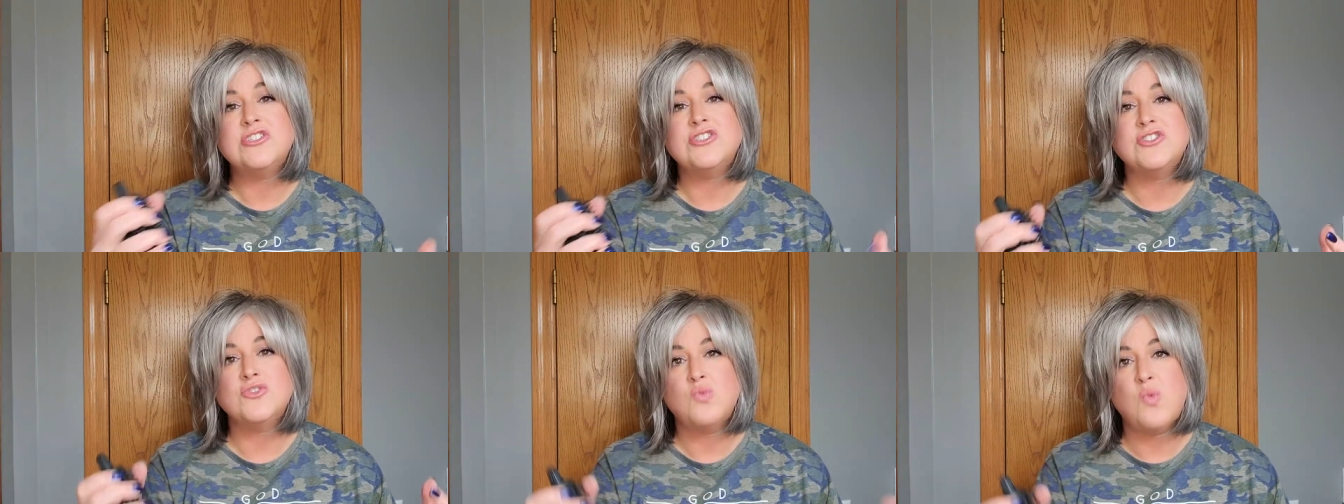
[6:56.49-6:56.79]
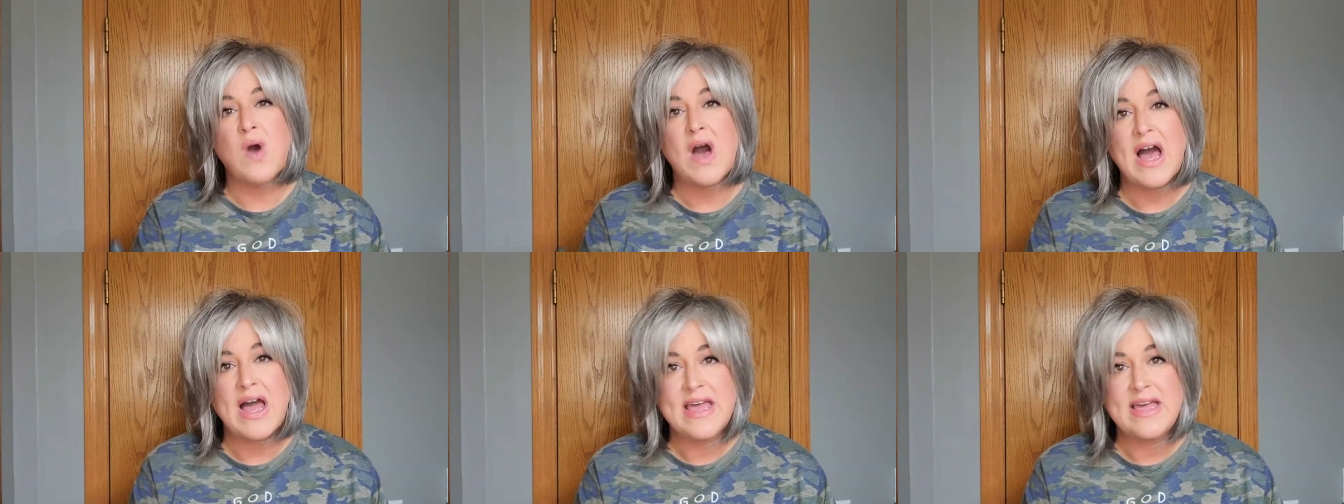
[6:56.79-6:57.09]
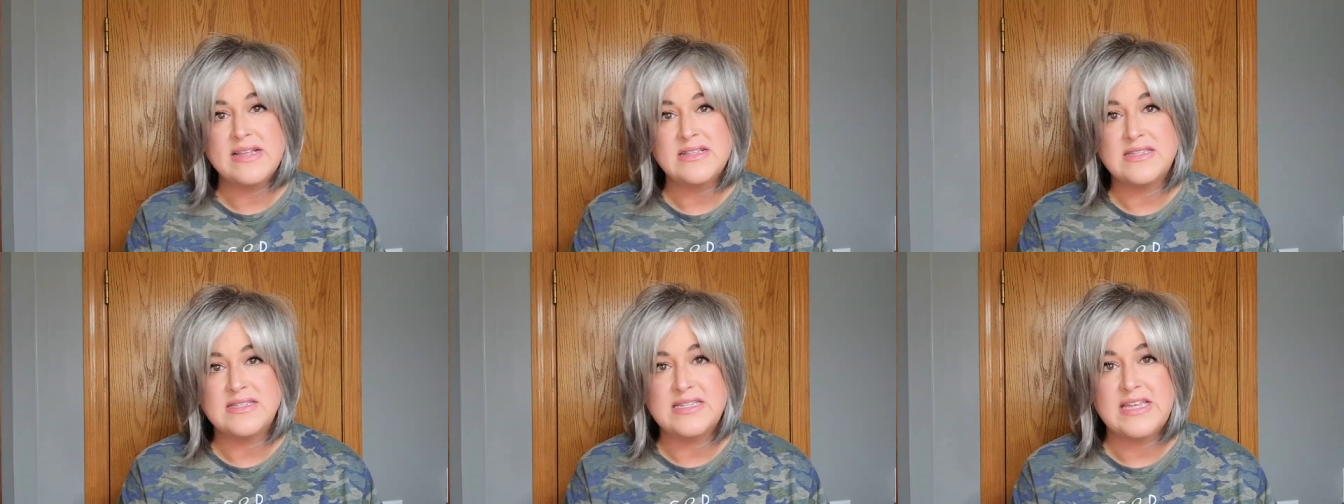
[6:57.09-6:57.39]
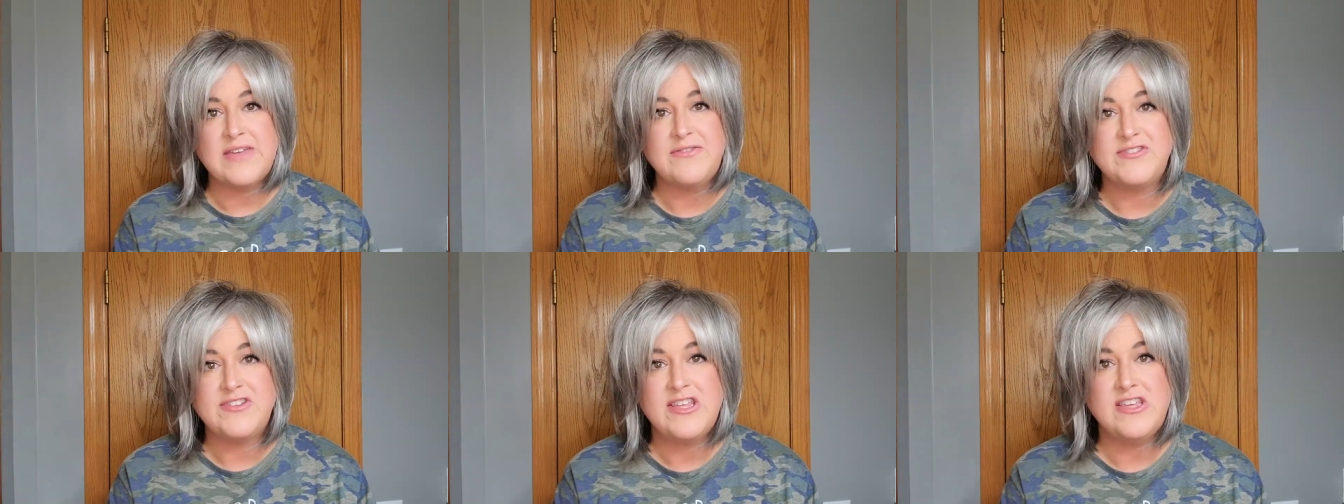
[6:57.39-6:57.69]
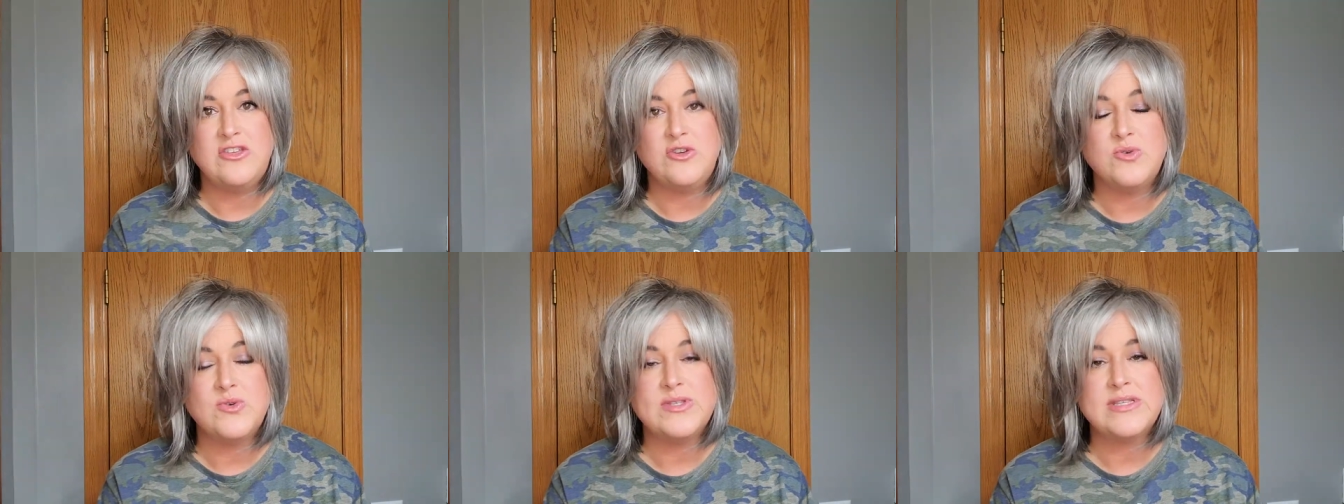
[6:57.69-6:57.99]
which is why it's safe
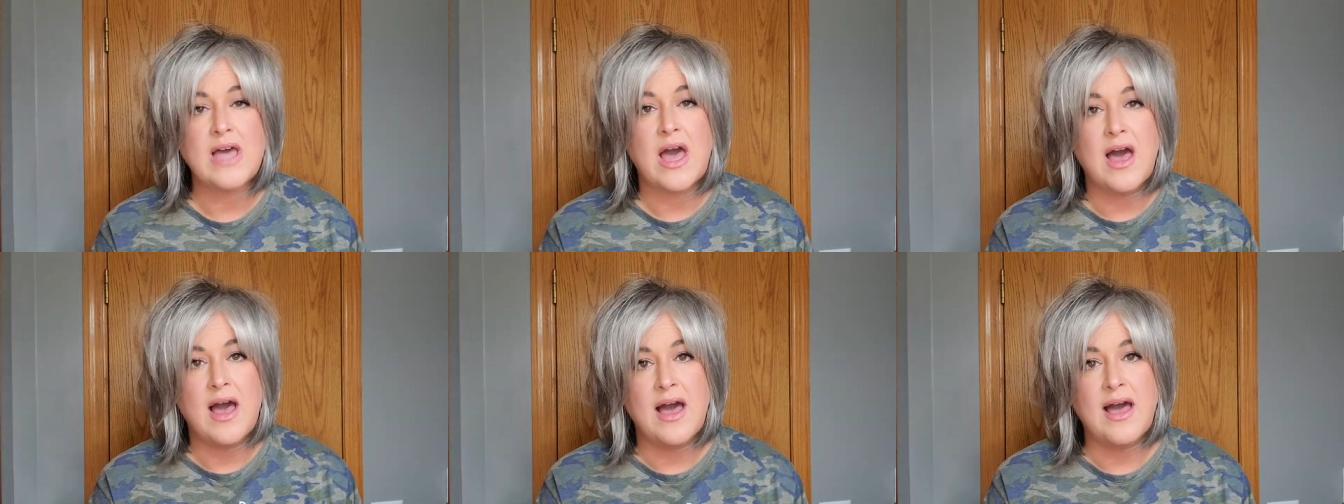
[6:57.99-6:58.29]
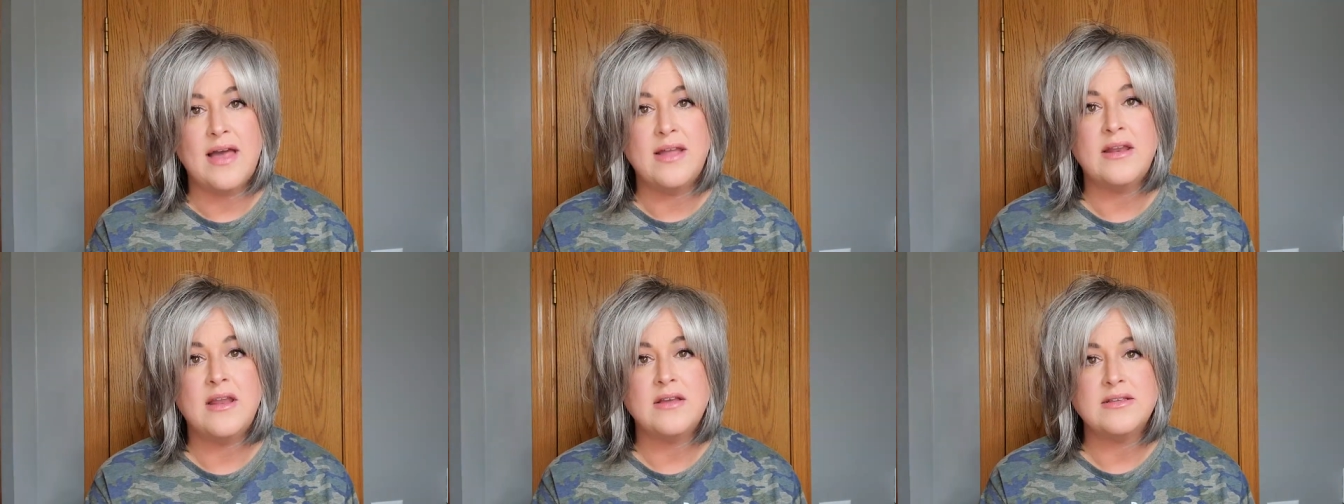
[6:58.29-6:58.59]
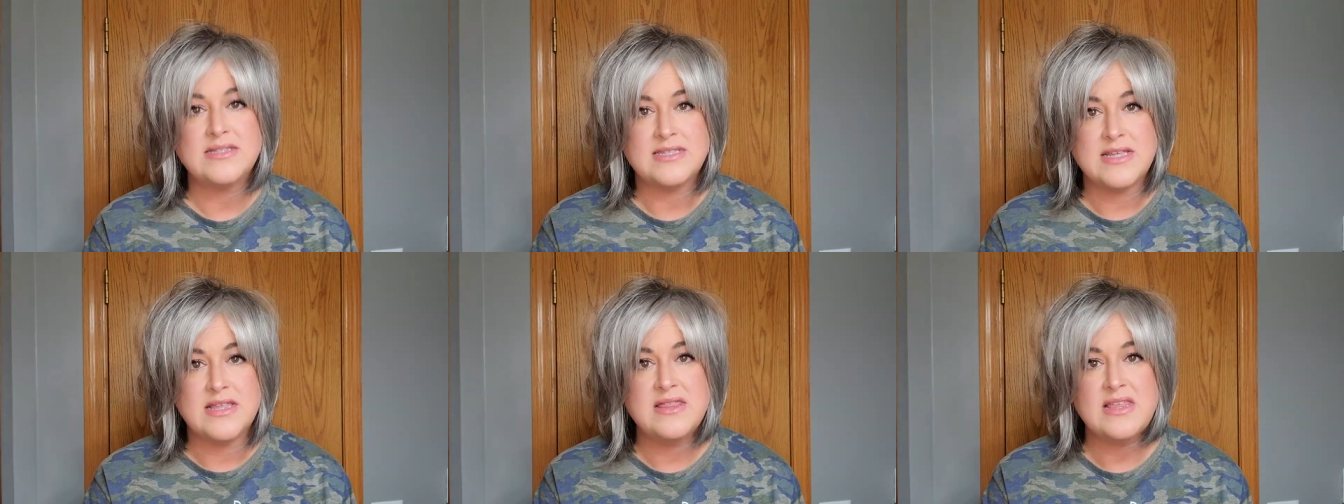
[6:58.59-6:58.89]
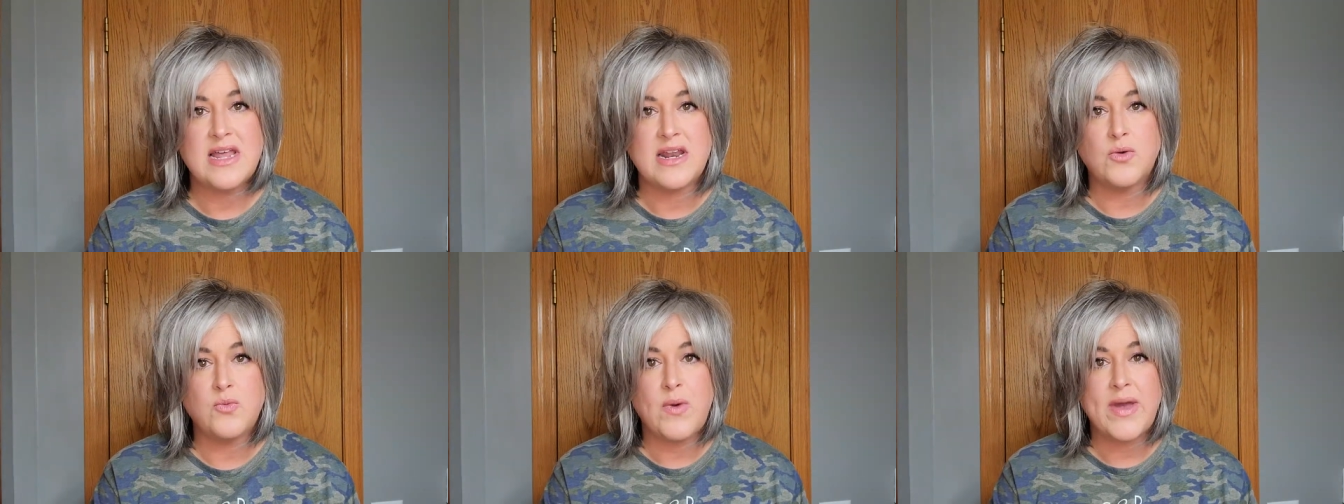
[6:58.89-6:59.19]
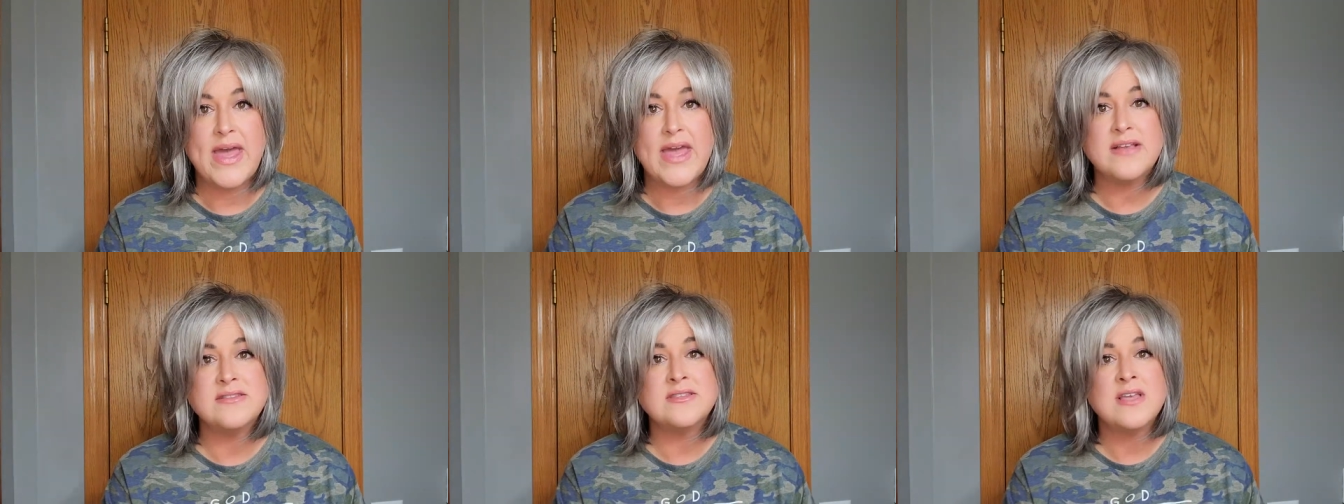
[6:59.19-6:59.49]
to use on synthetic
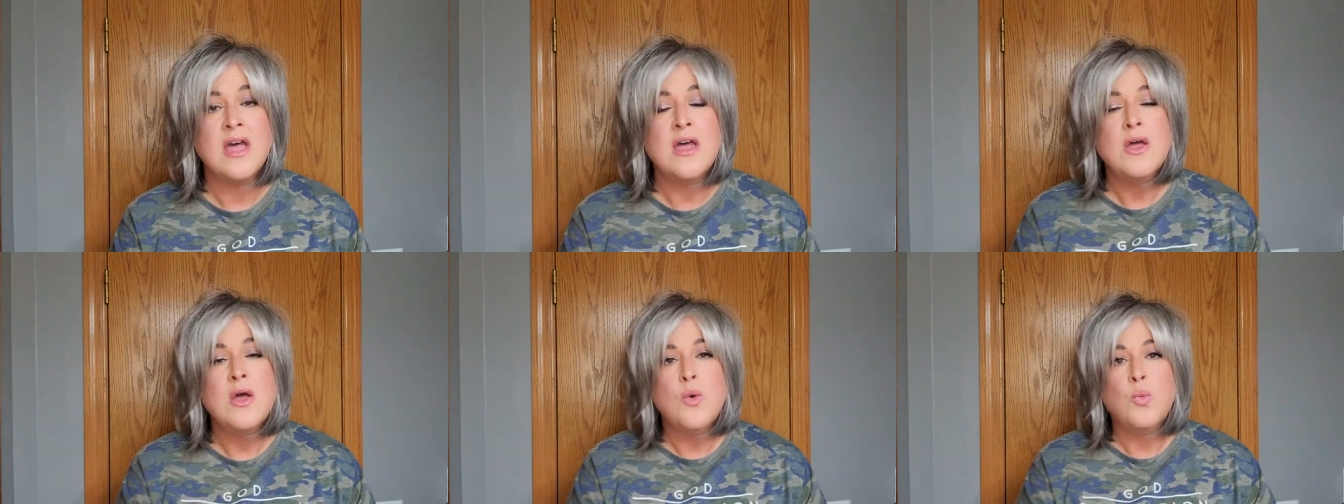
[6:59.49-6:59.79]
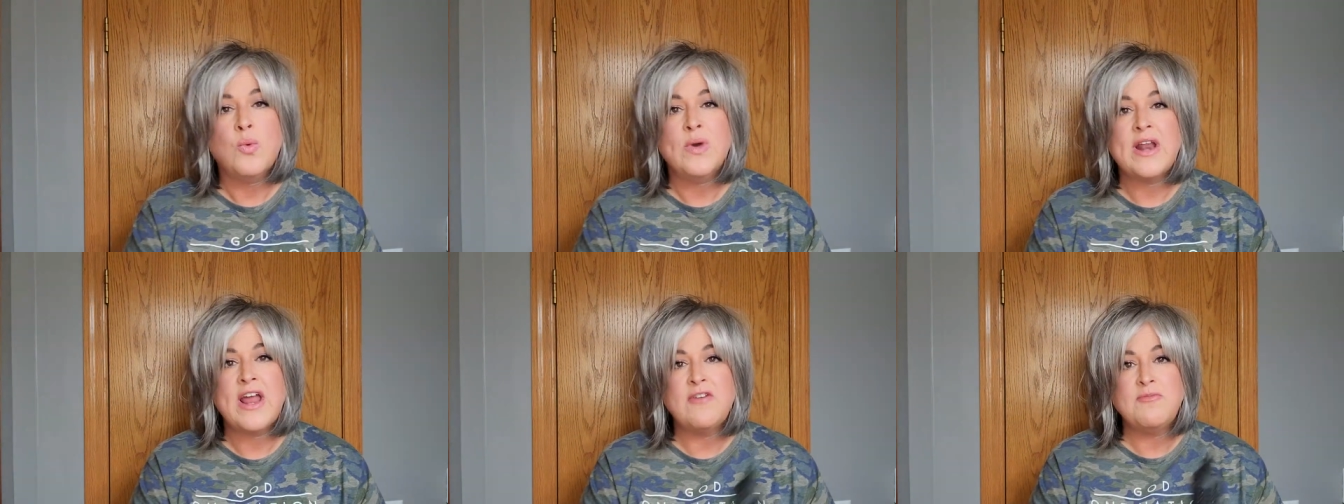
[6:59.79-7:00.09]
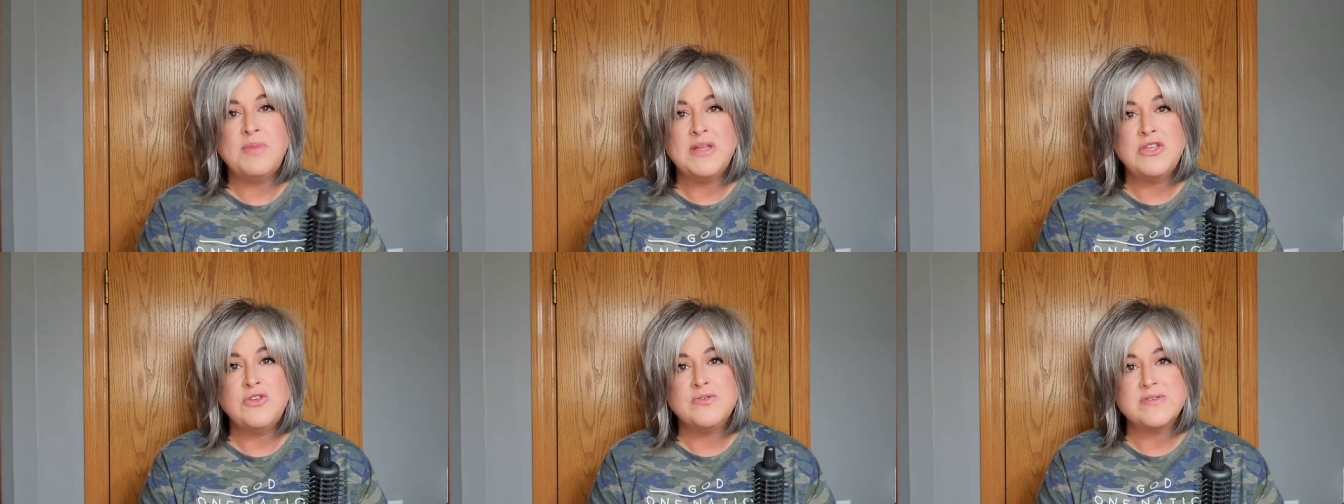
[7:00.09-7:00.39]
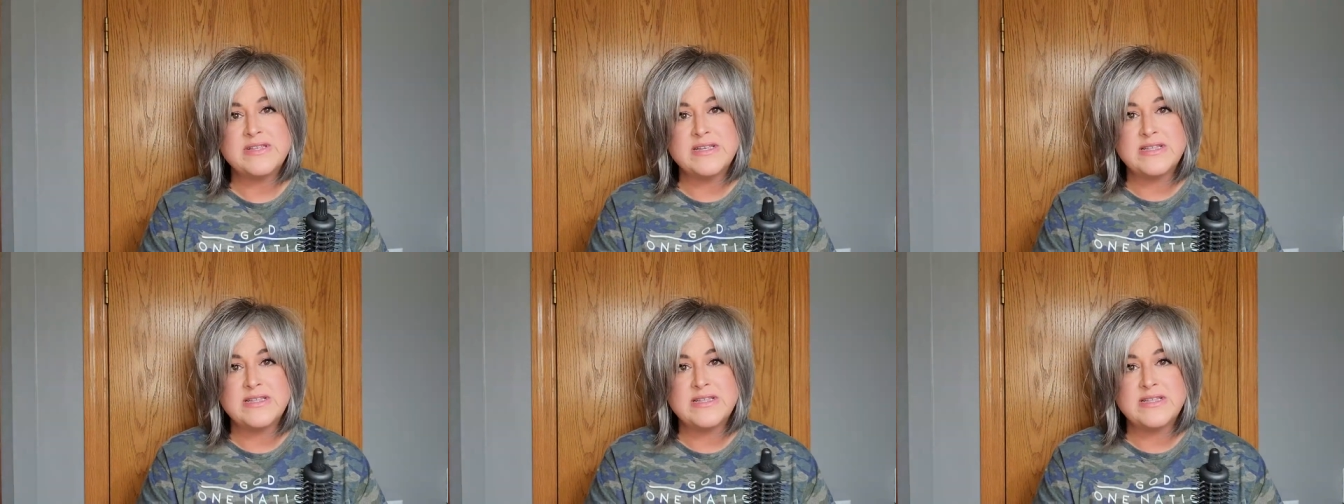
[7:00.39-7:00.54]
wigs. When I've been